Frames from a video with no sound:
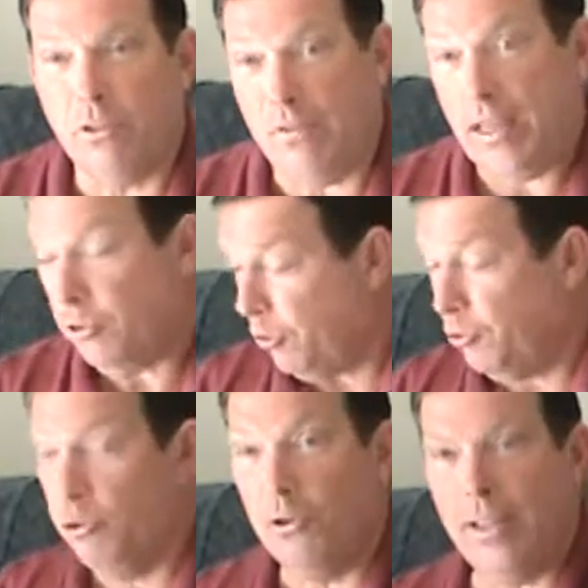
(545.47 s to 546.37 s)
In fact, you can
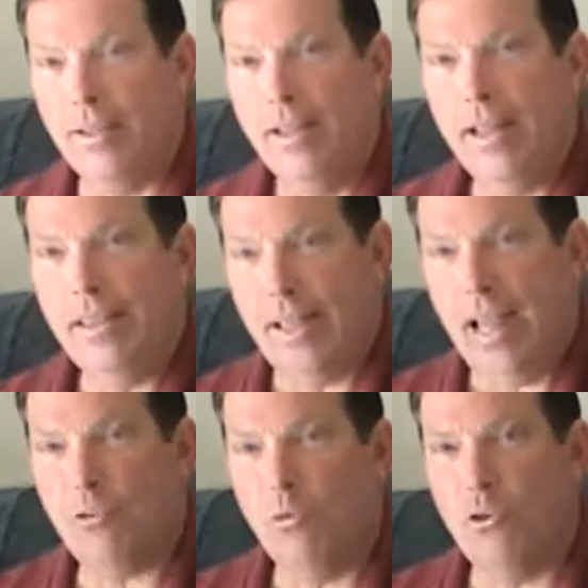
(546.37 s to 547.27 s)
Google it. The
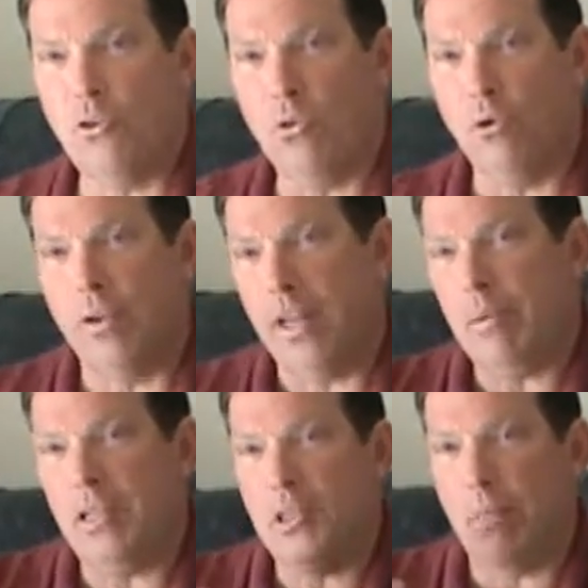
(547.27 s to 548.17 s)
8th wonder of the world. And let
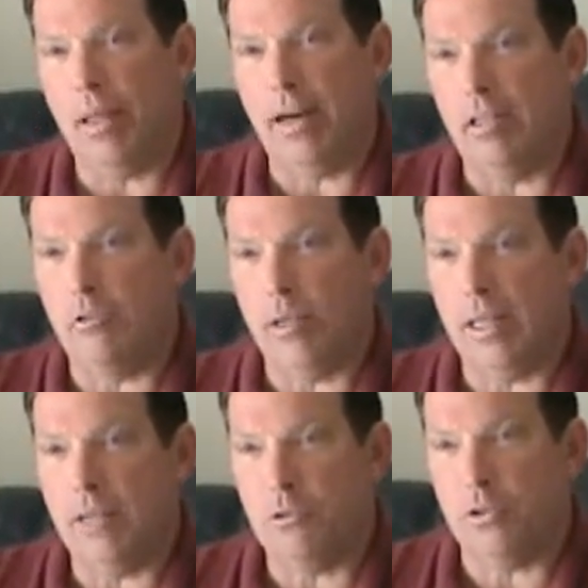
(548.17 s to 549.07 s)
me explain it. It's
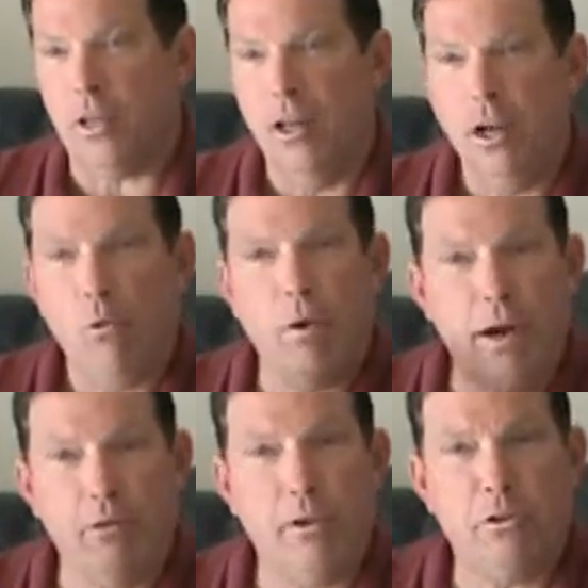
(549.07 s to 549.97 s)
really interesting.
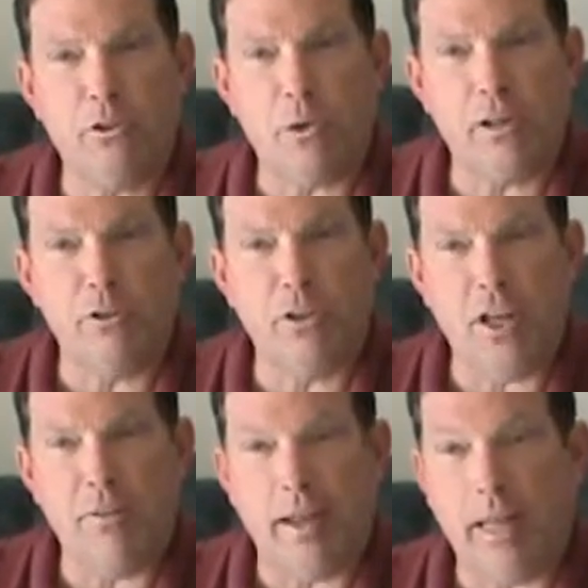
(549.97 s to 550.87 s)
Whatever interest rate you're
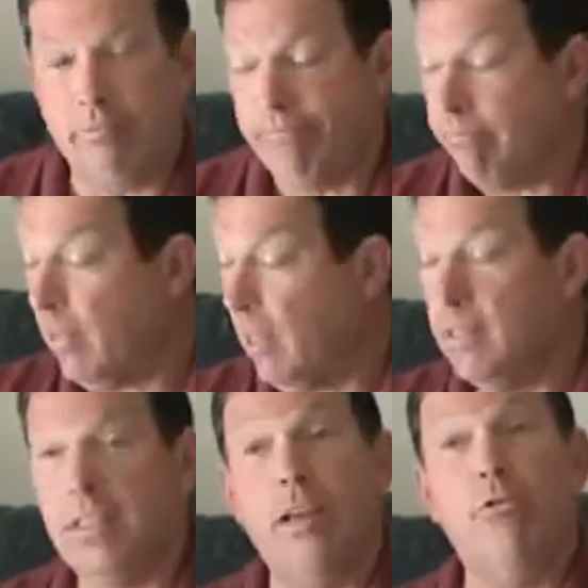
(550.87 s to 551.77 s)
saving at,
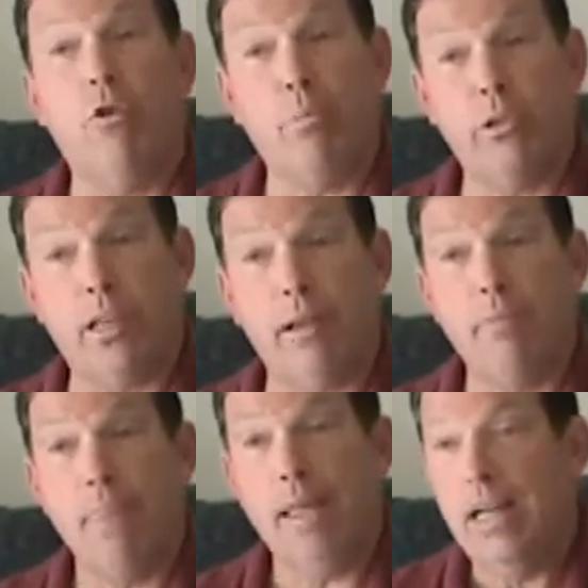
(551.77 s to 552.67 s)
say 4%,
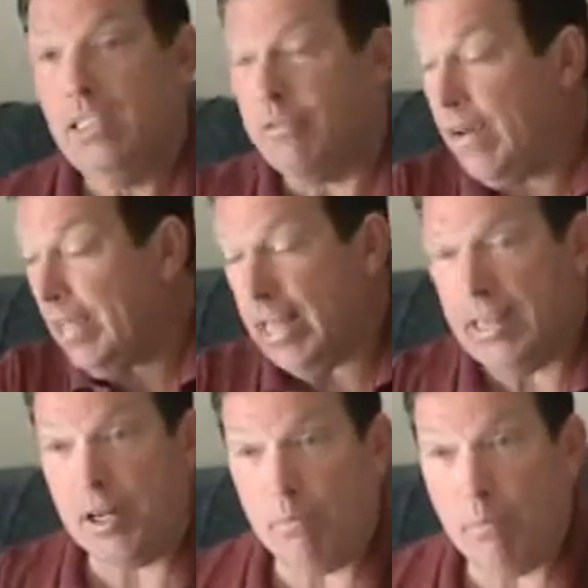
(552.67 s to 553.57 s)
divide
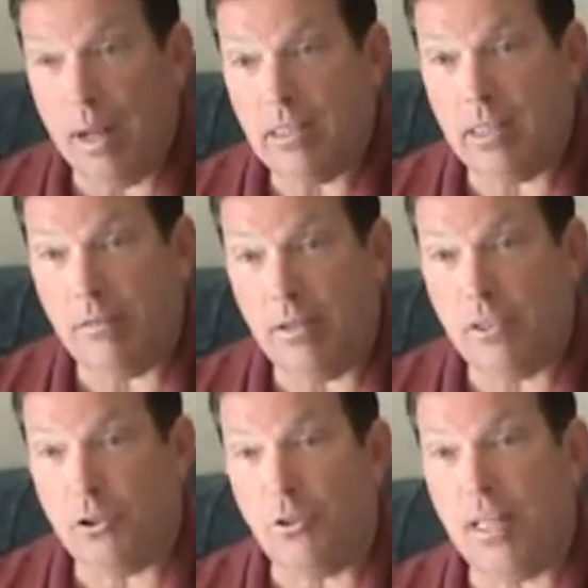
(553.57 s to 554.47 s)
that number by
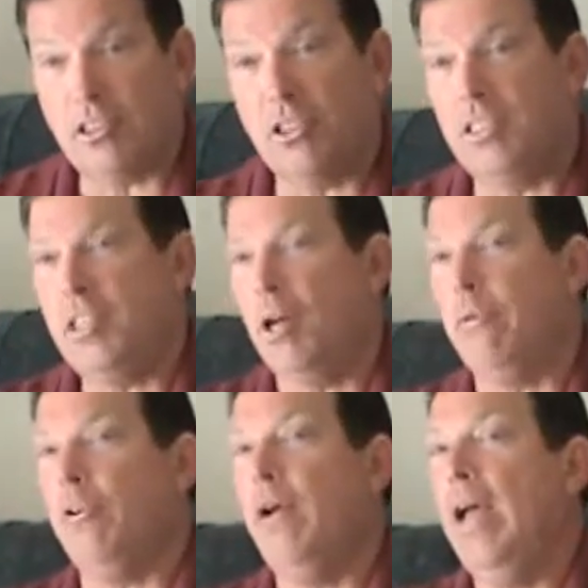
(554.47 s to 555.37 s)
72, and that's going to tell
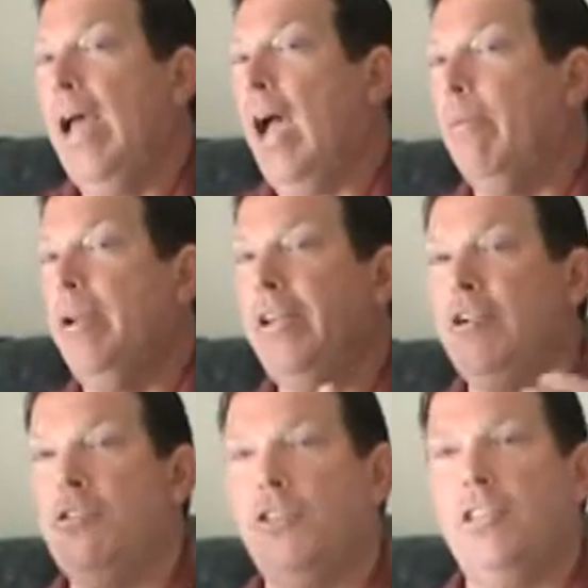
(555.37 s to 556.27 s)
you how many
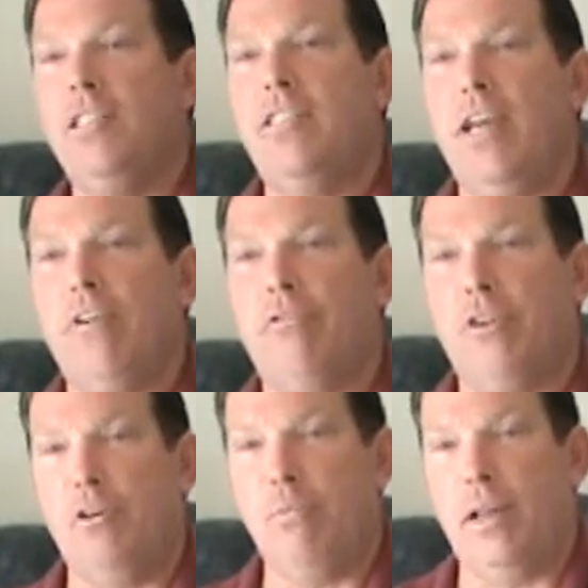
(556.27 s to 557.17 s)
years it's going to take for
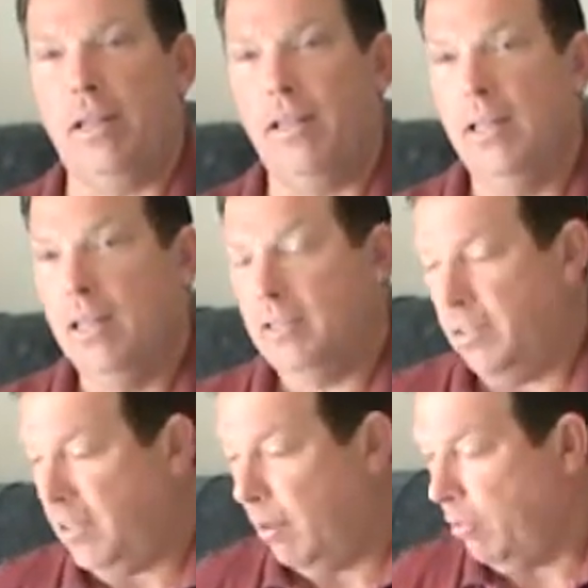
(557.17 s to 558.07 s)
your money
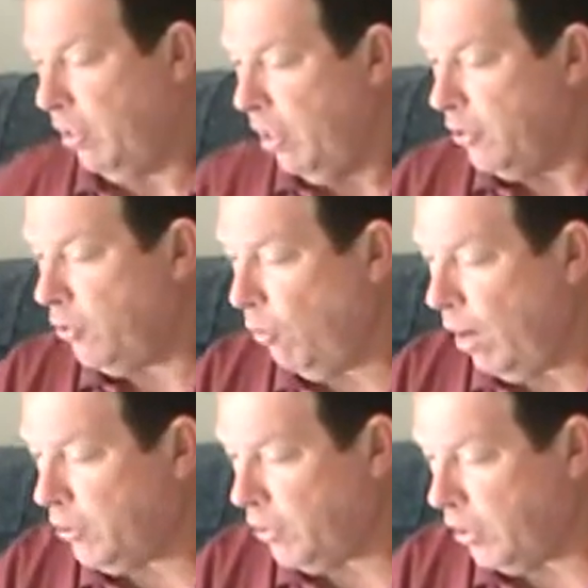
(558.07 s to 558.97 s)
to double. So
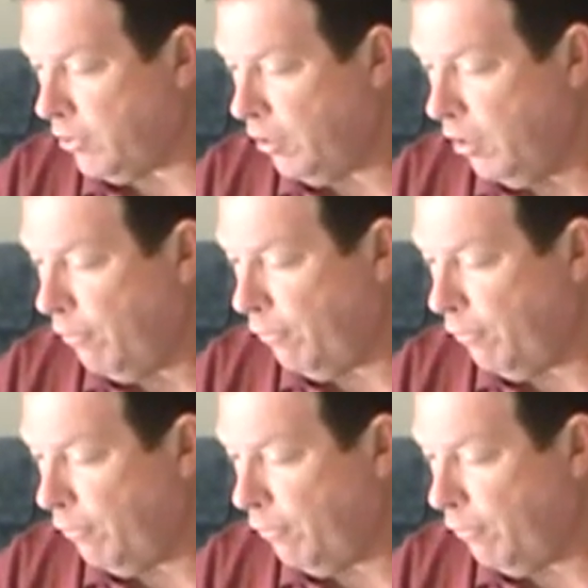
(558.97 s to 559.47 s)
watch this.